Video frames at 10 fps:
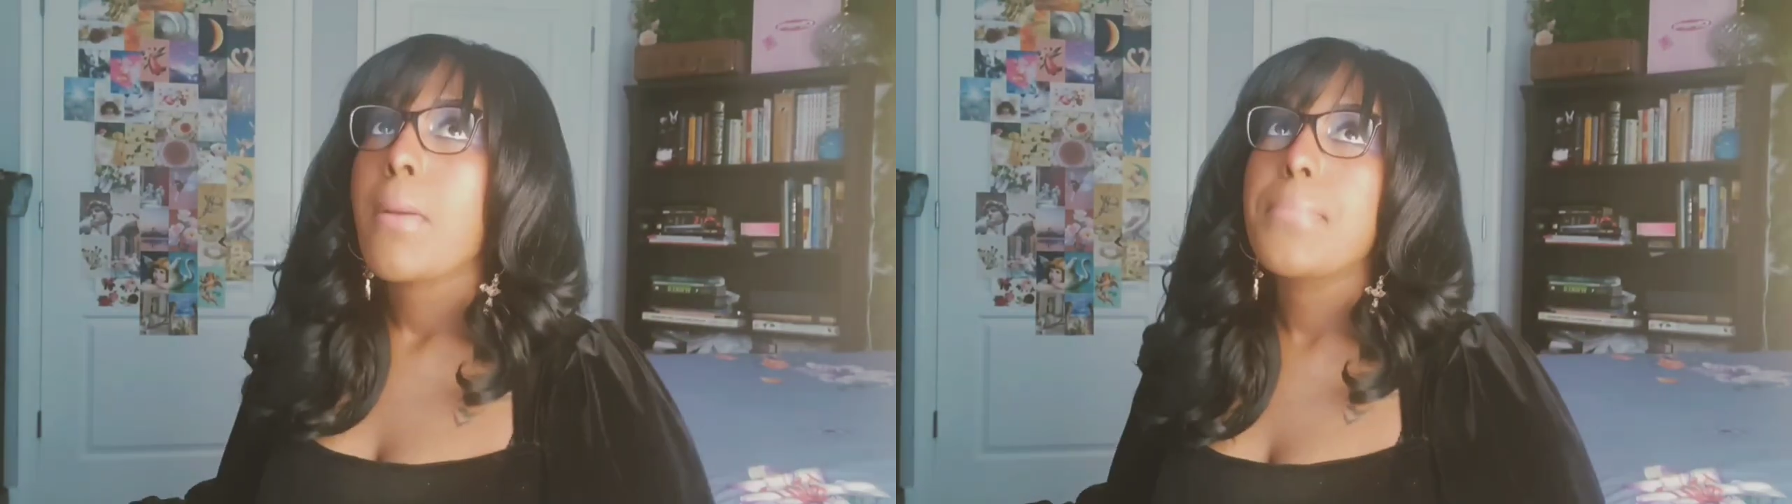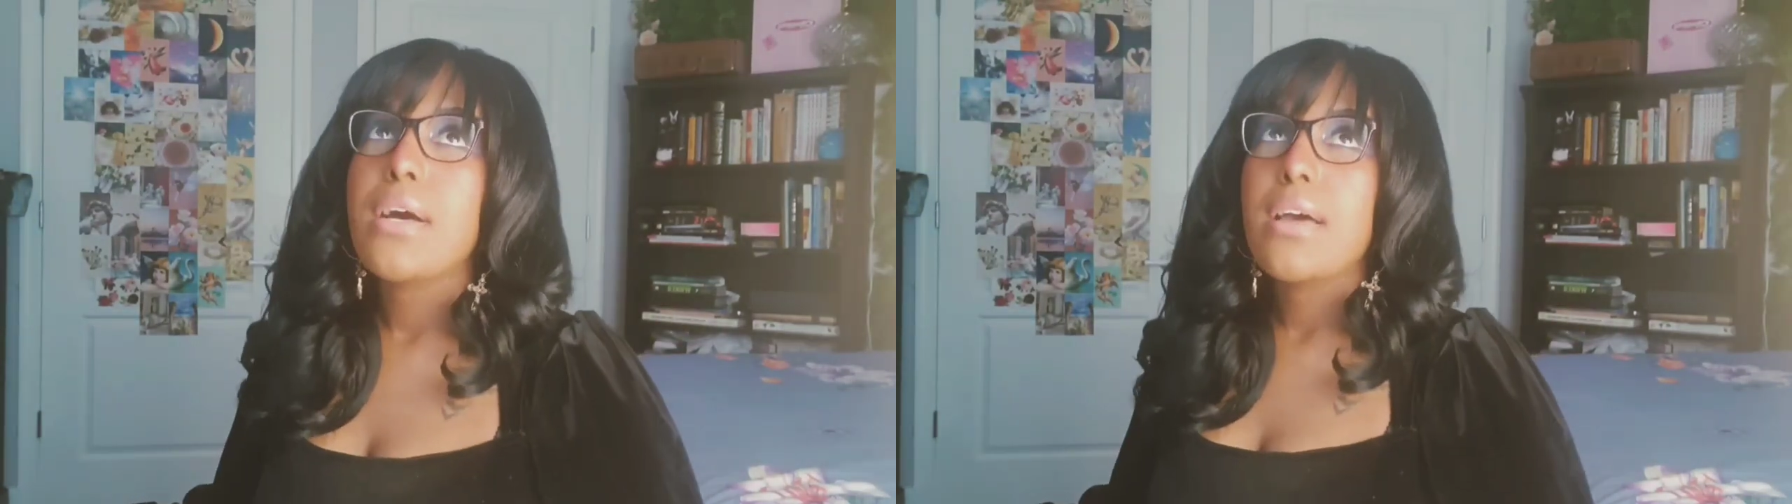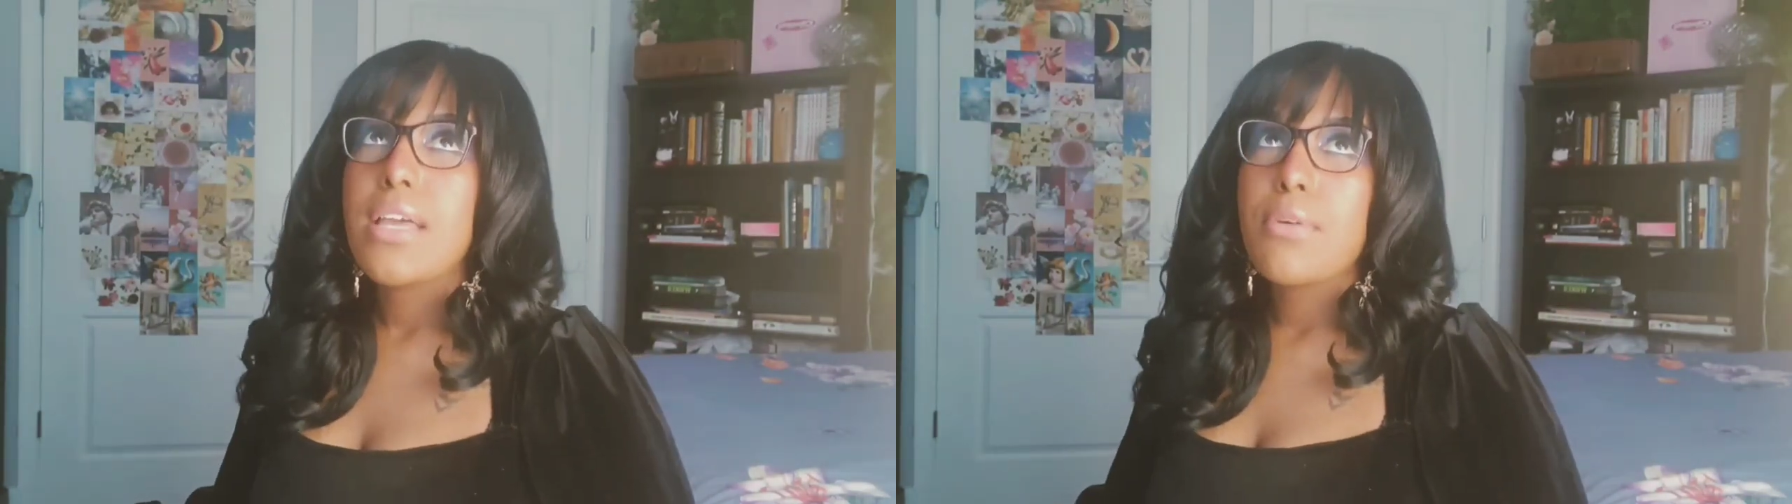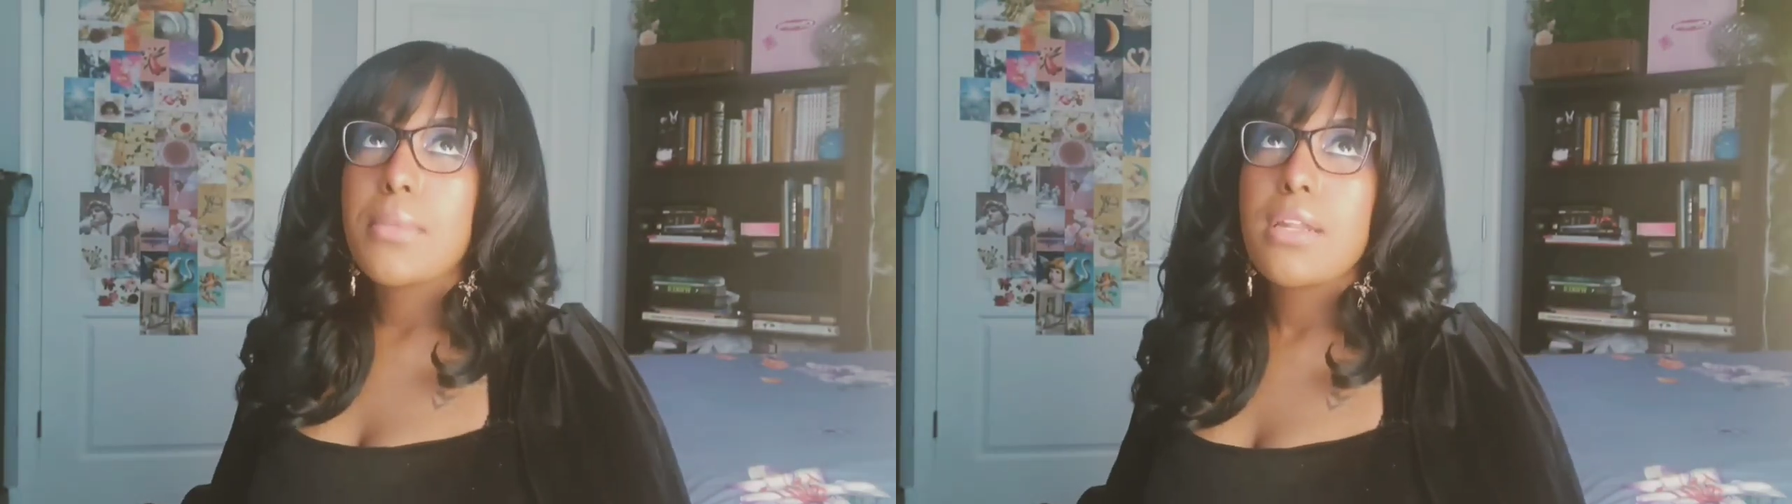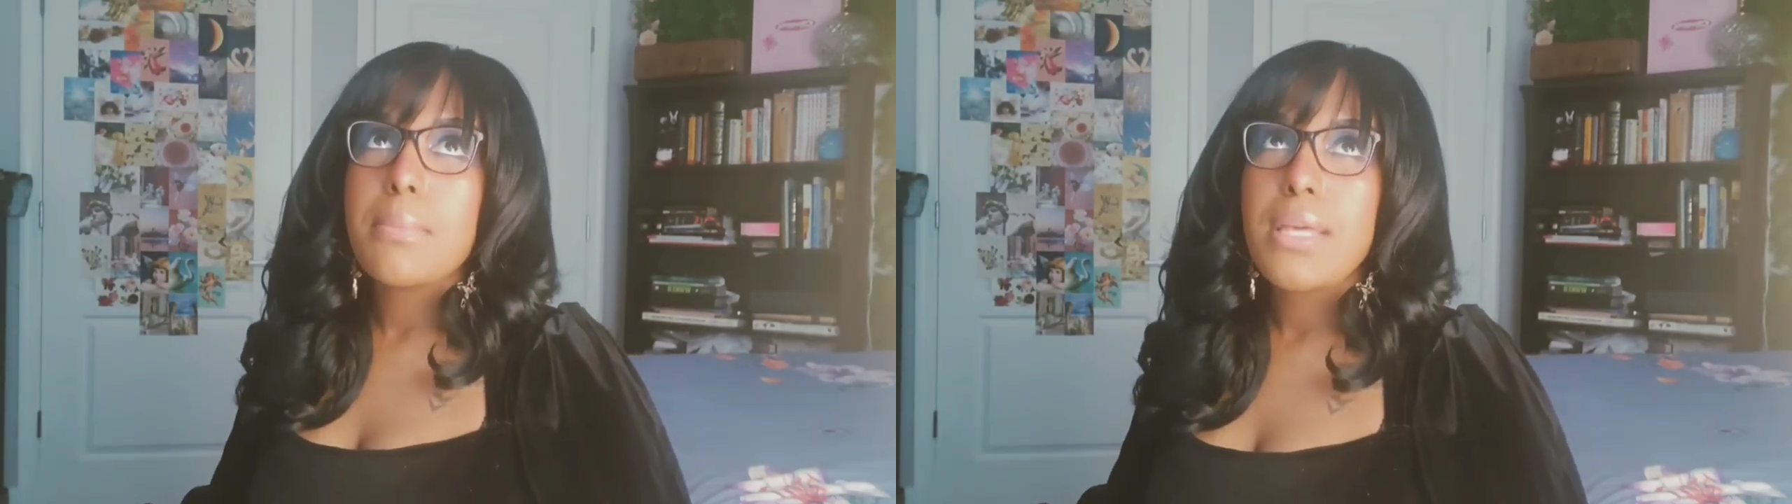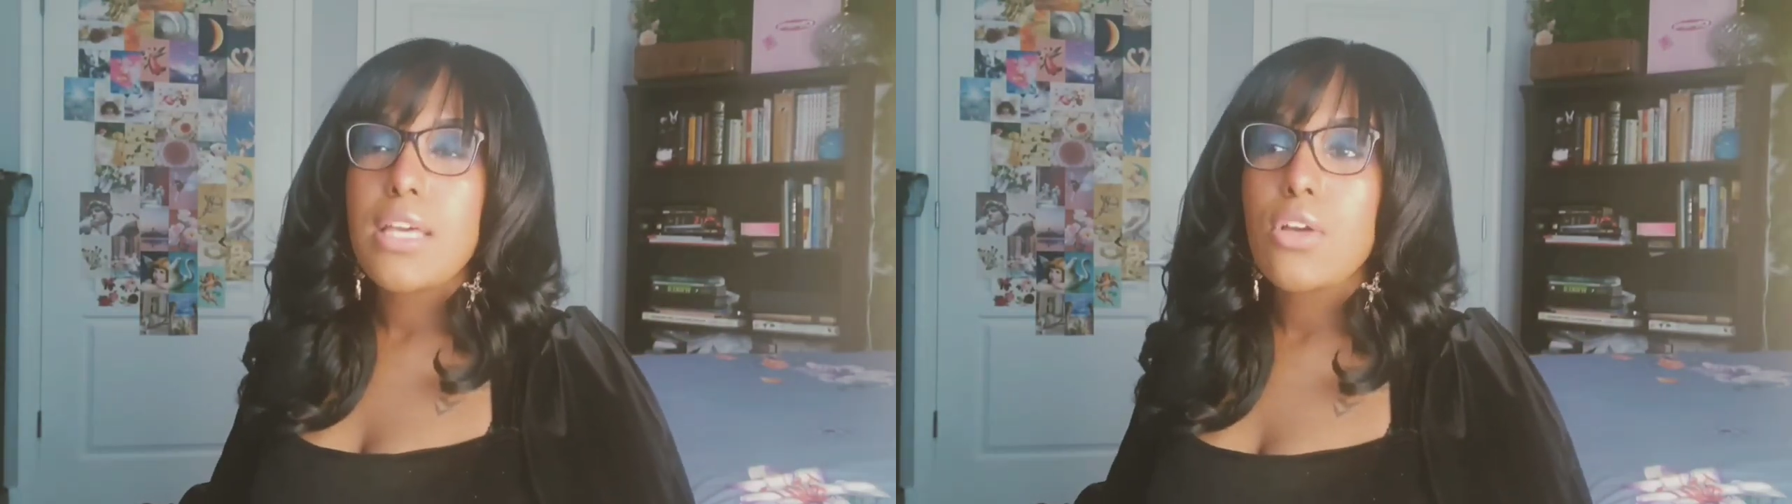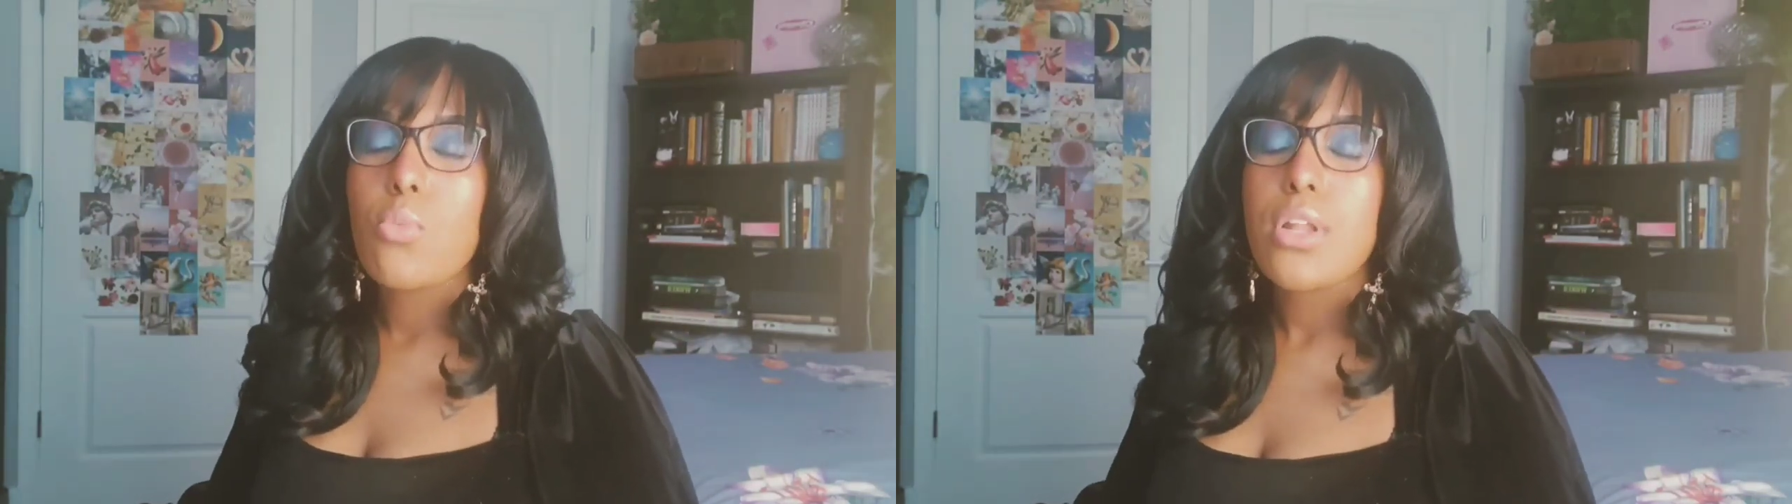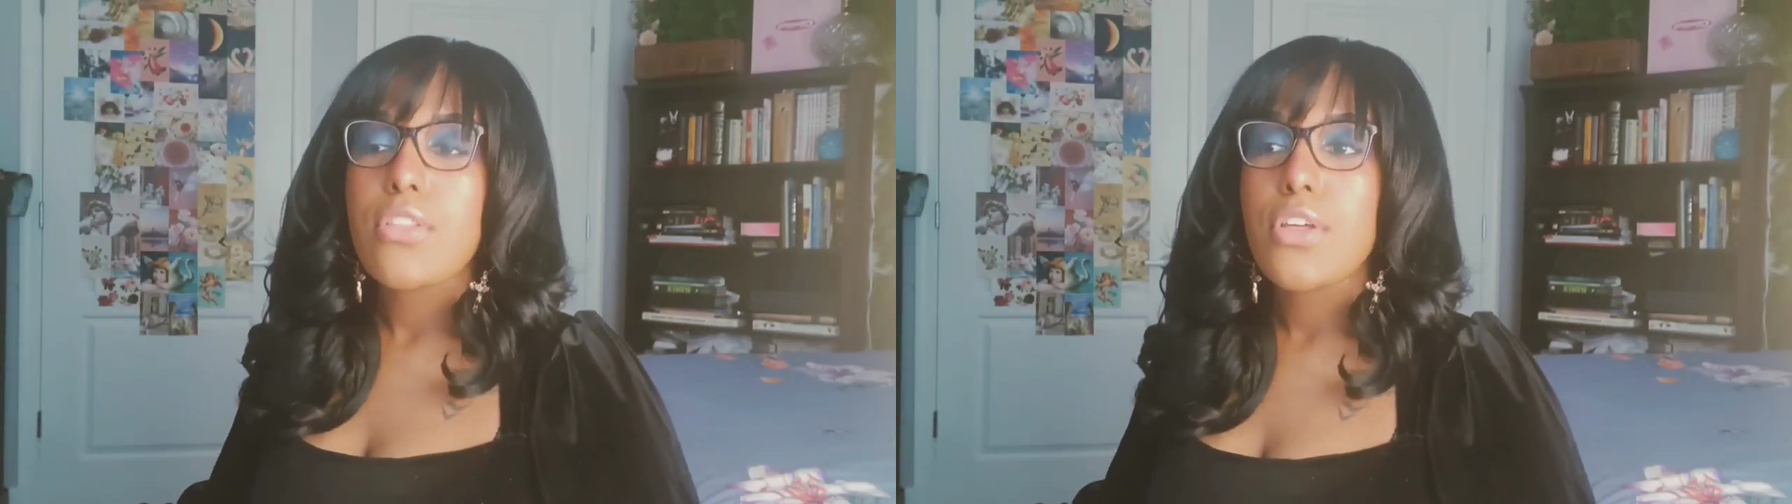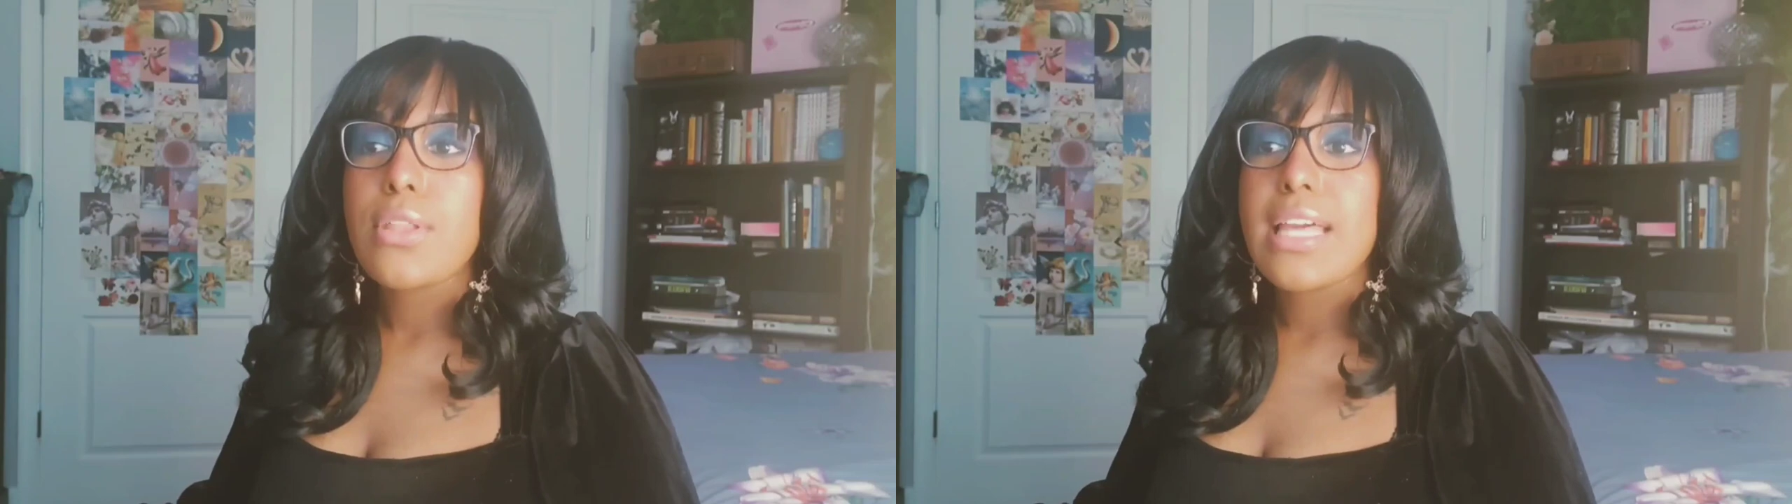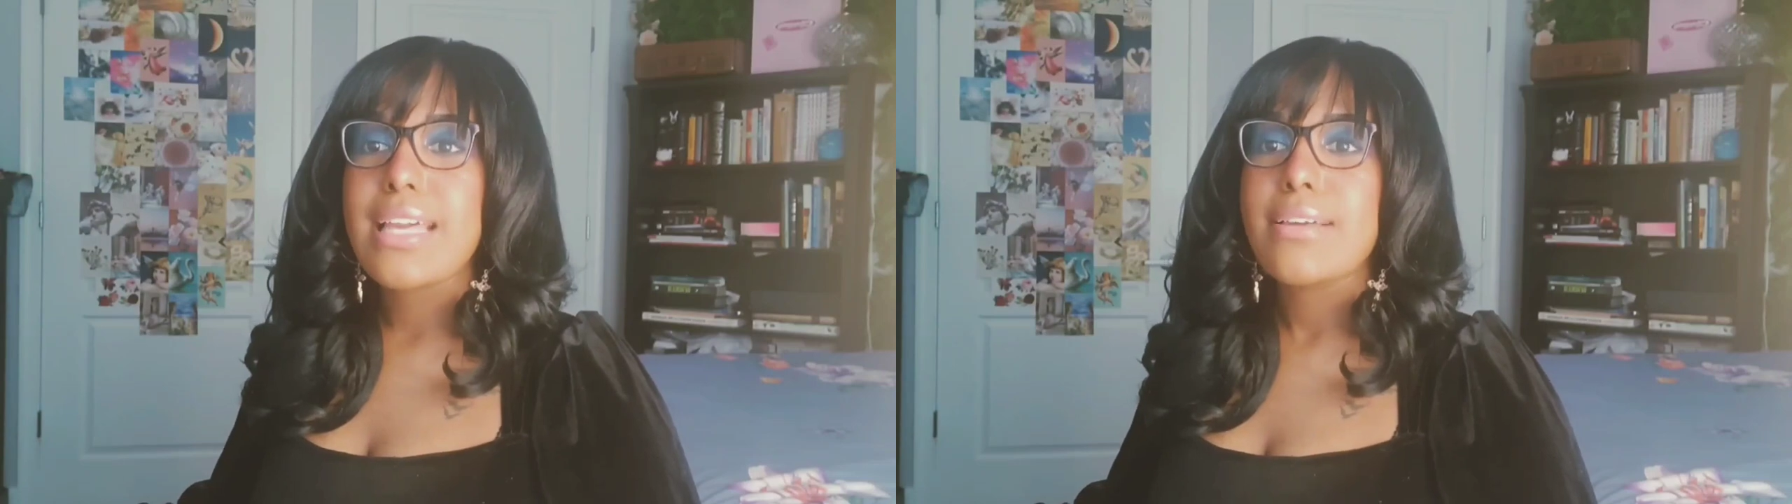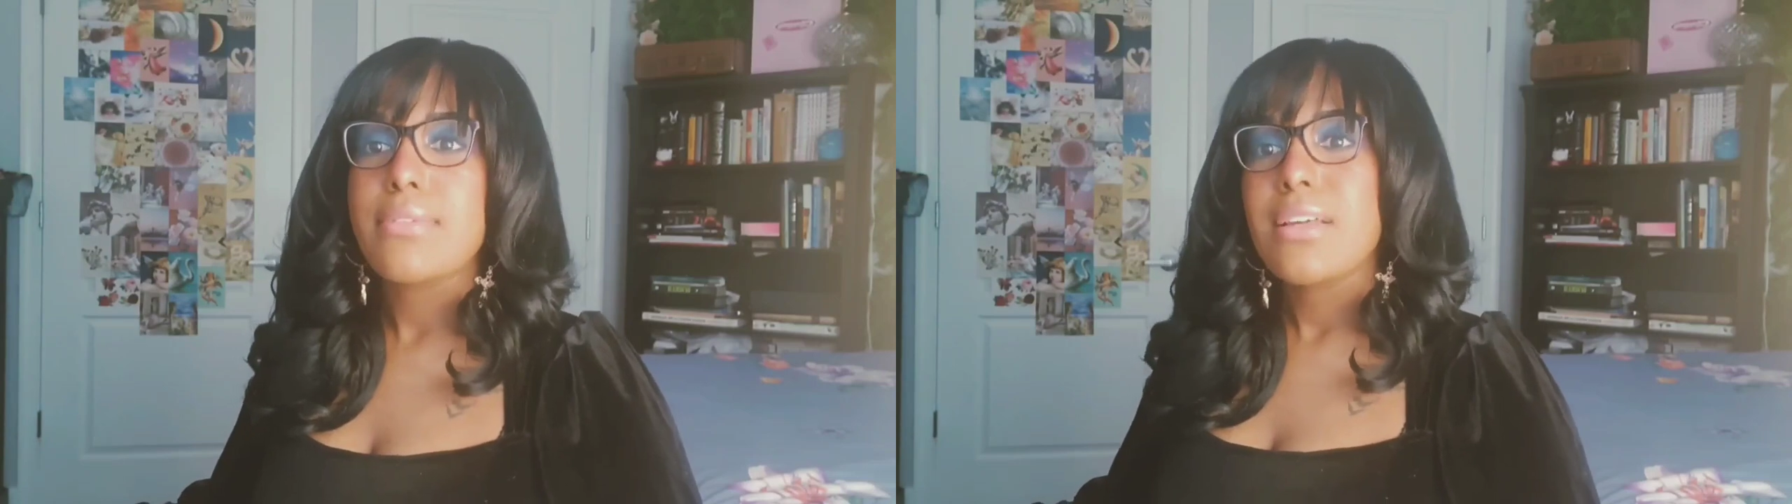but if I'm going to pick one of their like